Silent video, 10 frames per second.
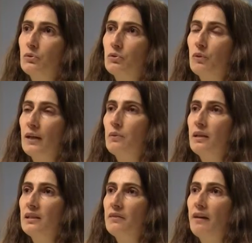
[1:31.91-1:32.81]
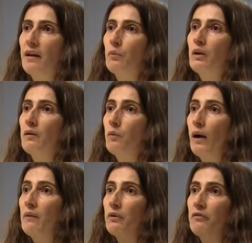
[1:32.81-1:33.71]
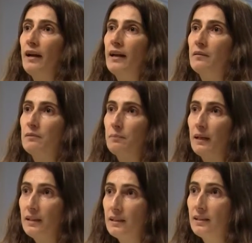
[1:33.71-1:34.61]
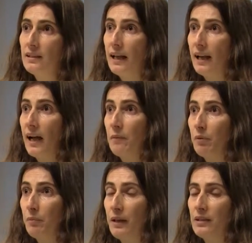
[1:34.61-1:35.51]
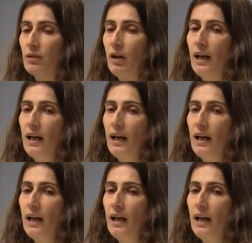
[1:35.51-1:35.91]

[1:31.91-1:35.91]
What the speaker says: to try to identify why we failed predicting the high pore pressure